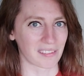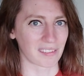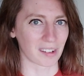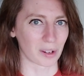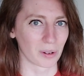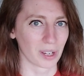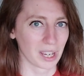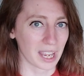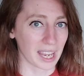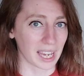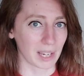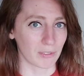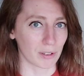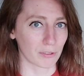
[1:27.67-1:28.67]
So
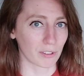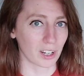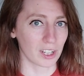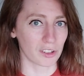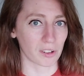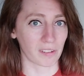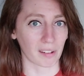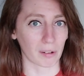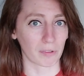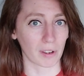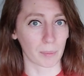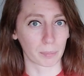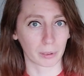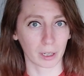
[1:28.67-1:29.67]
if you find
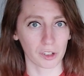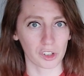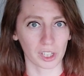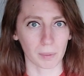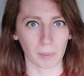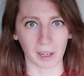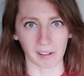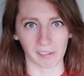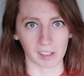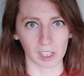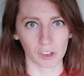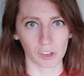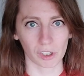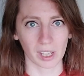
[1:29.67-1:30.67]
yourself approaching a
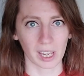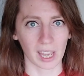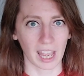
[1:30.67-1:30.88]
passage